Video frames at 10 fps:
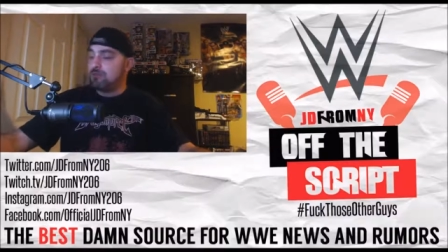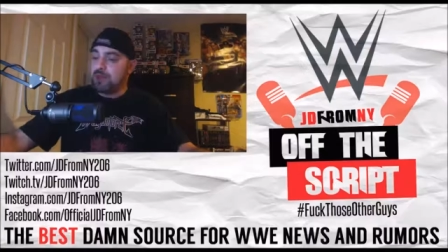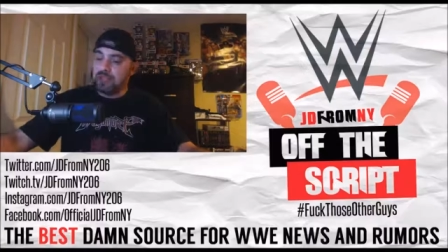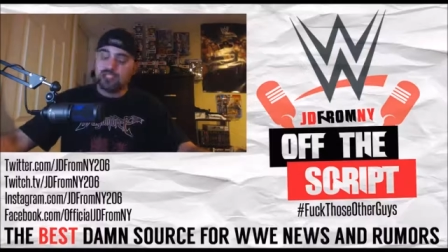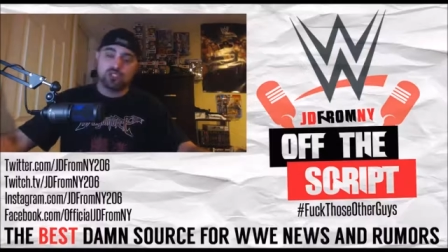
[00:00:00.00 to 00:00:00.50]

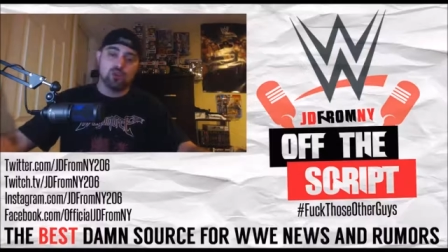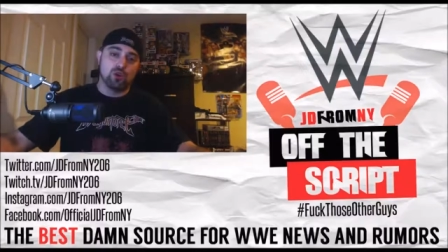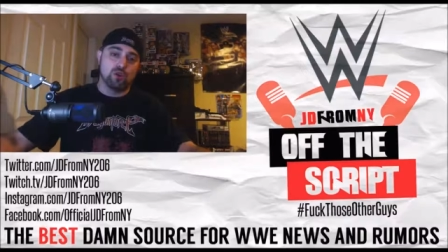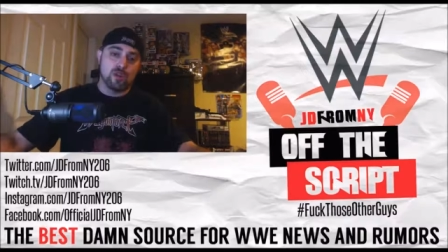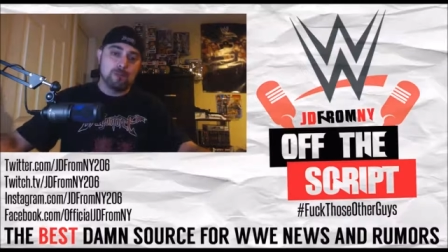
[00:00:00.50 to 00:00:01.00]
Big
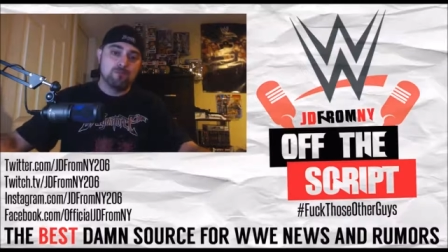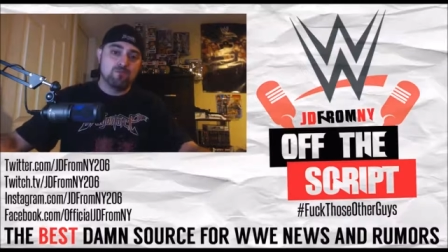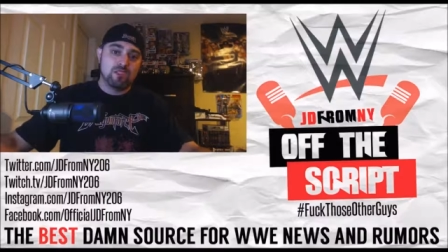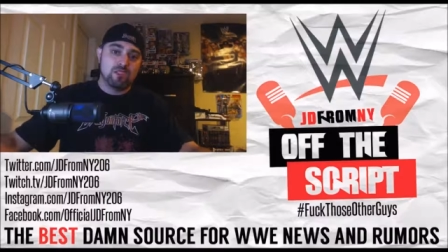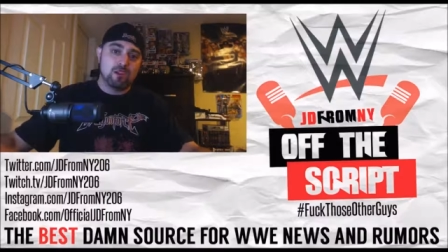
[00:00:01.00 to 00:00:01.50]
story
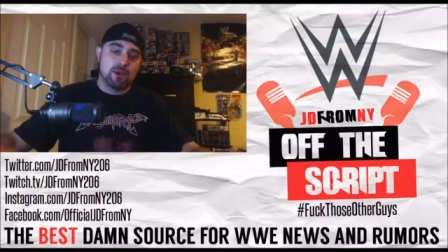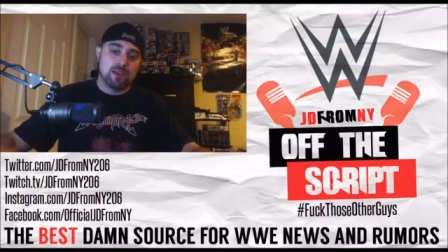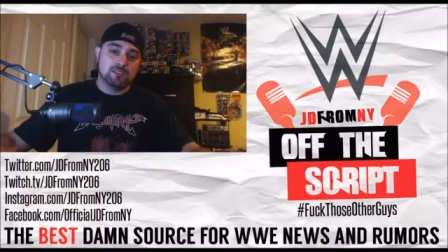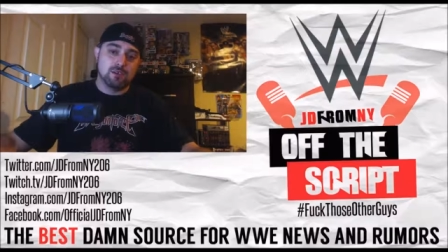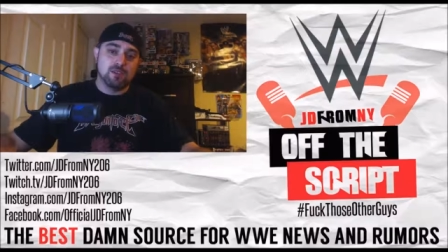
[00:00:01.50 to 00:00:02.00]

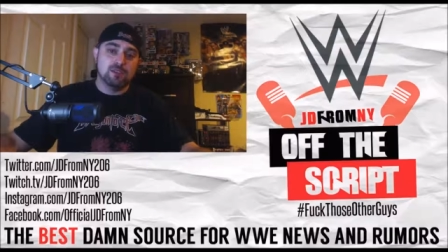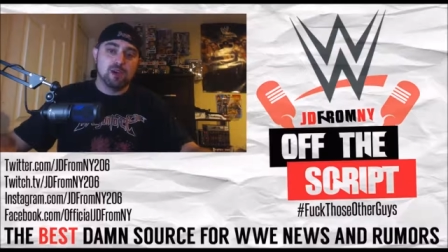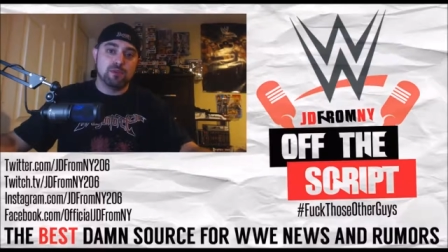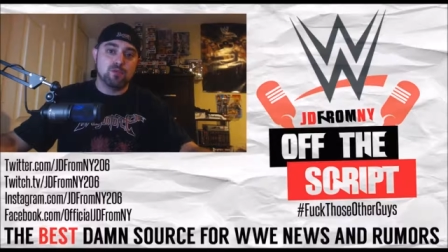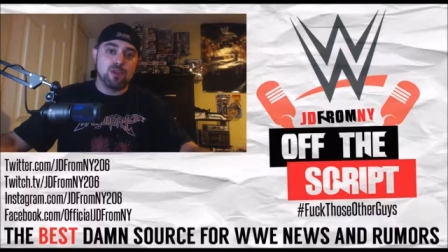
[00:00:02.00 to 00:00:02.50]
about
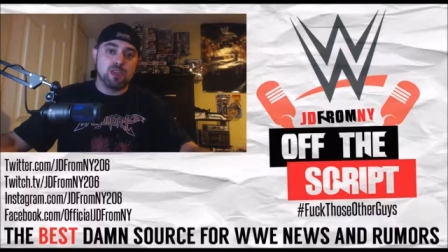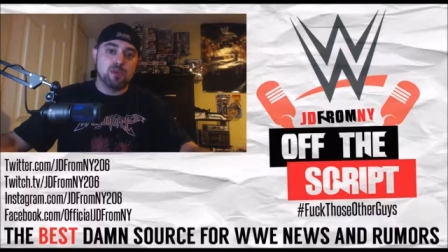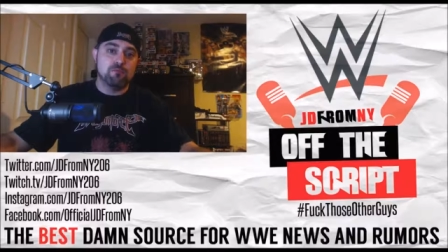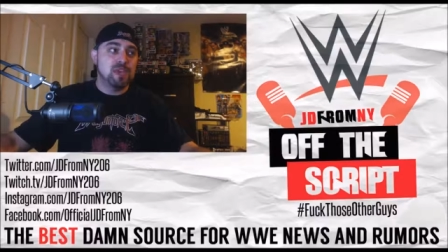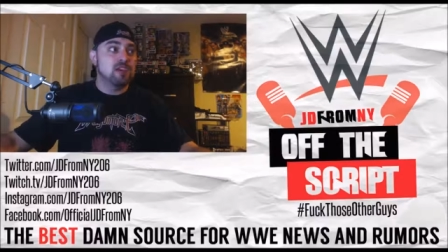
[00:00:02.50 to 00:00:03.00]

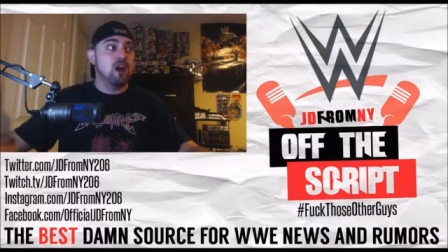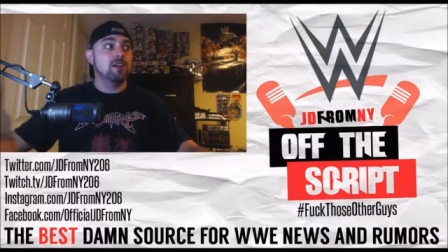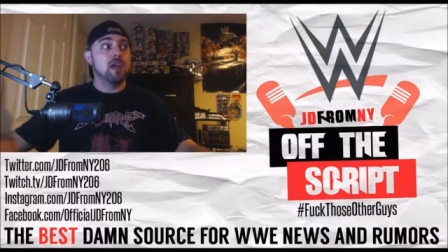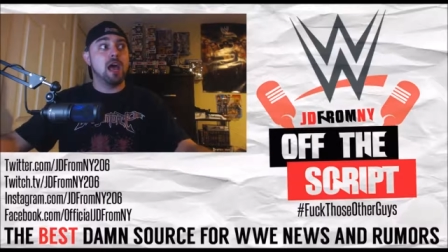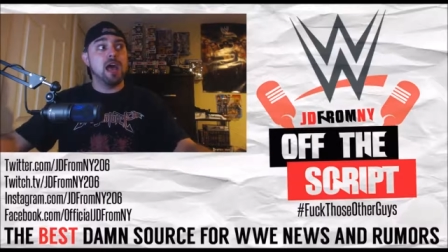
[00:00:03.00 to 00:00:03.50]
WWE being
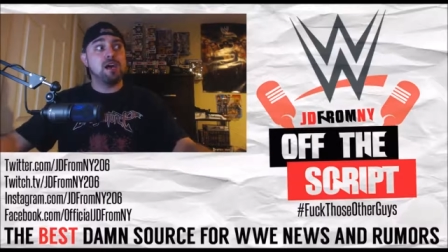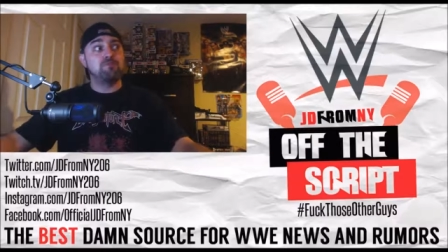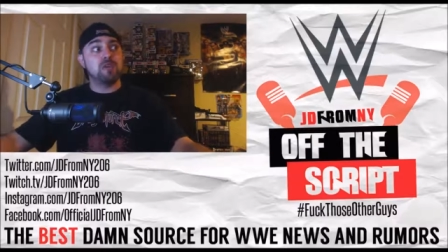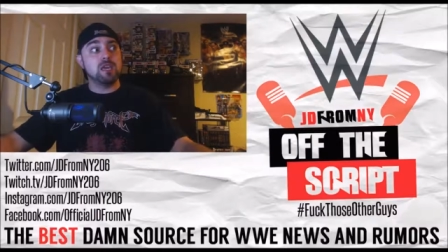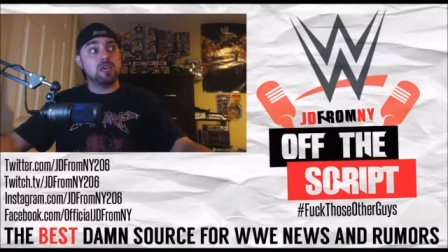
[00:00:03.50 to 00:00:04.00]

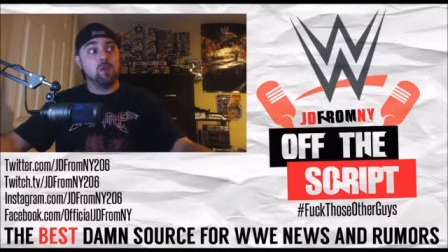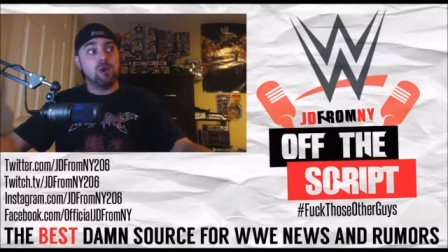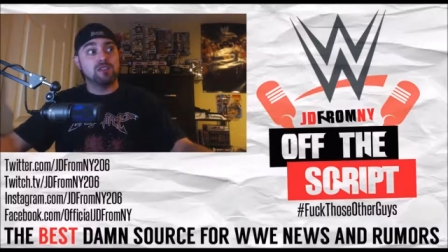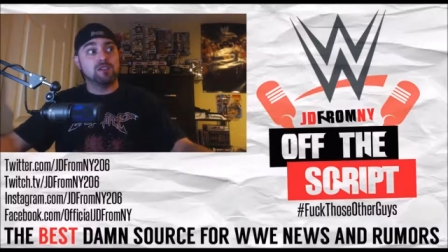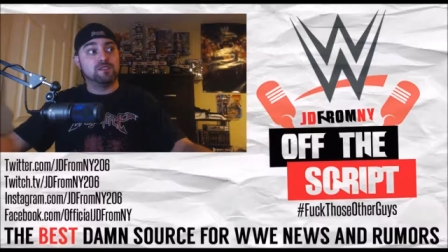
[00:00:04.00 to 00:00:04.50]
unhappy
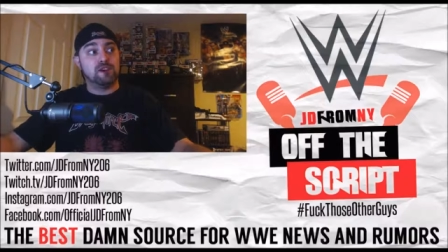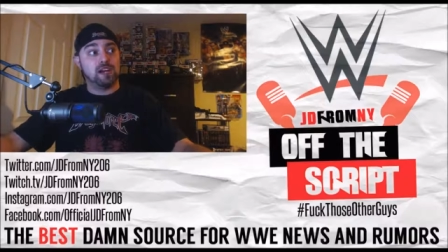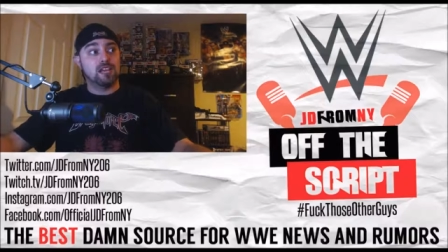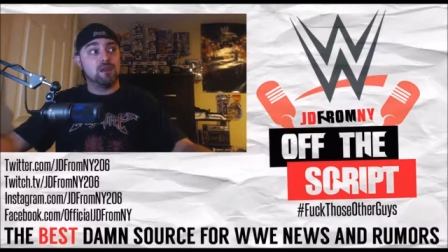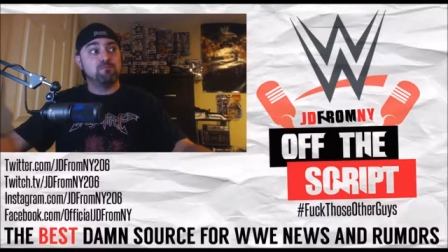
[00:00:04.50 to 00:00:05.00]
with the
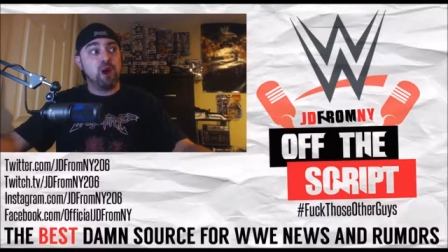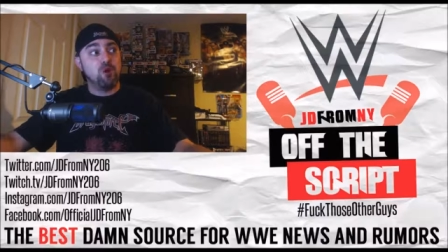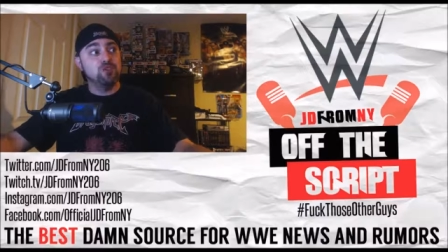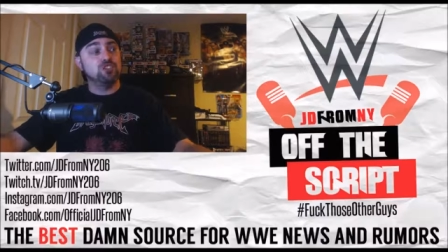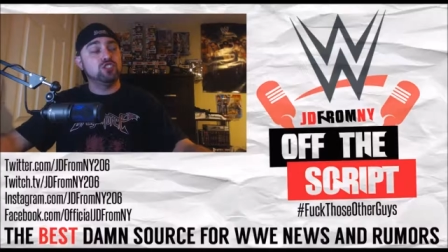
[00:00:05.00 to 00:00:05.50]
fucking
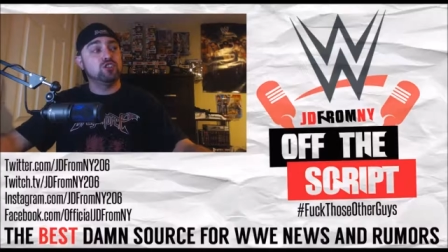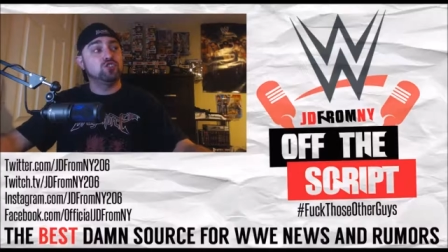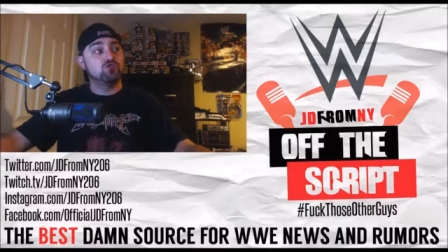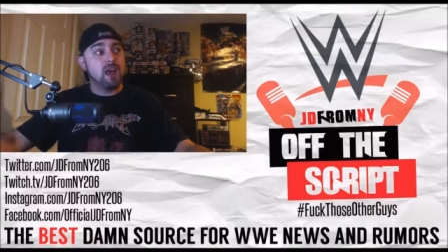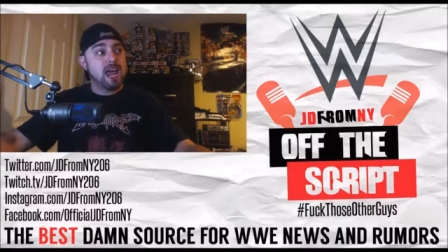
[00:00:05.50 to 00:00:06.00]
post
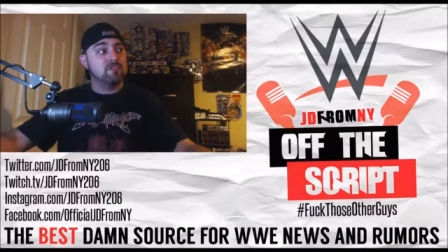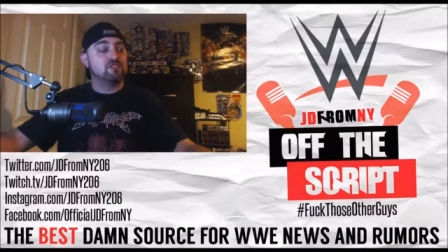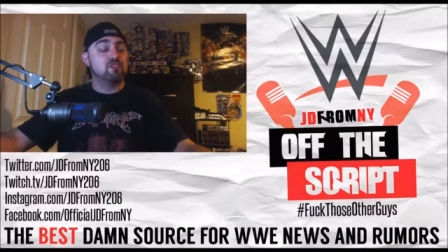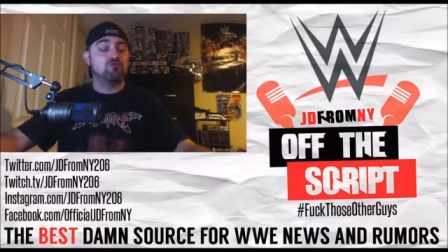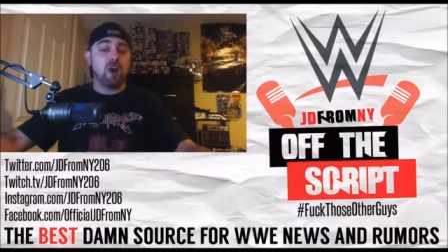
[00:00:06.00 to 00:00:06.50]

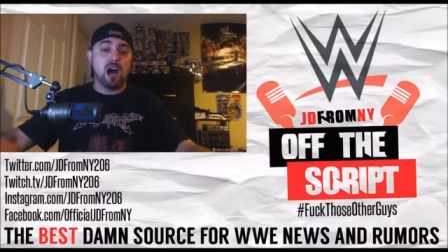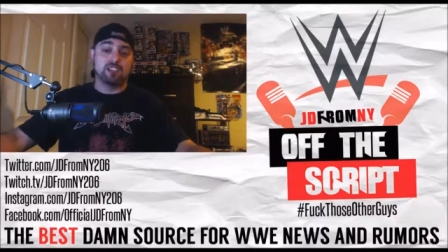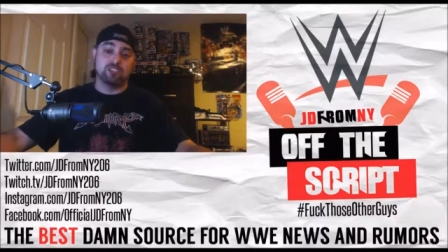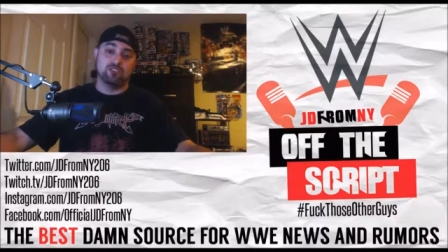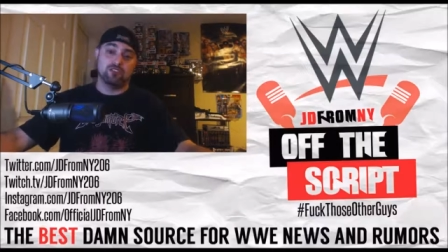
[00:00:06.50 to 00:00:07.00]
draft
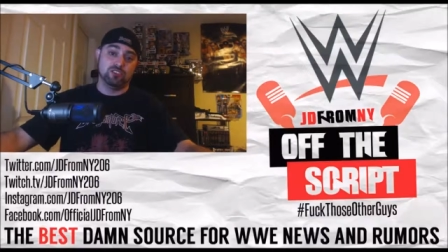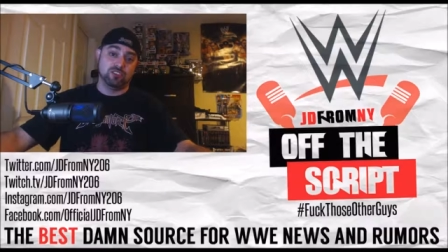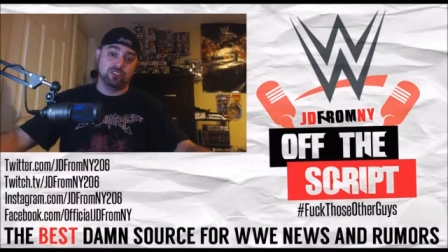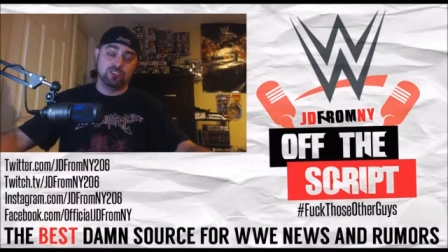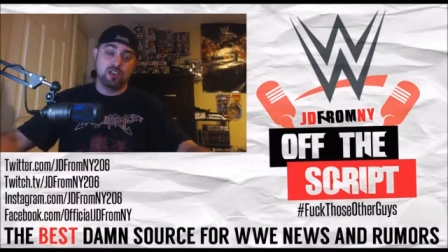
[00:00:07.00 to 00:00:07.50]

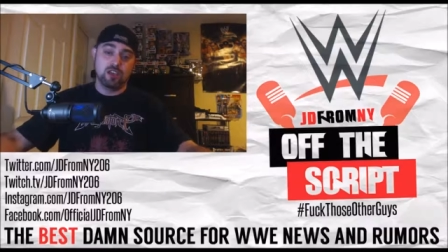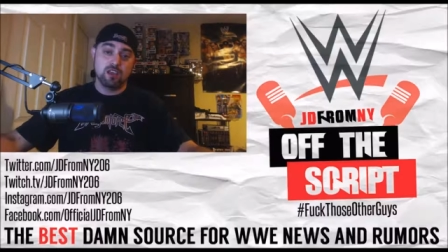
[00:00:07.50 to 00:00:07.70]
rosters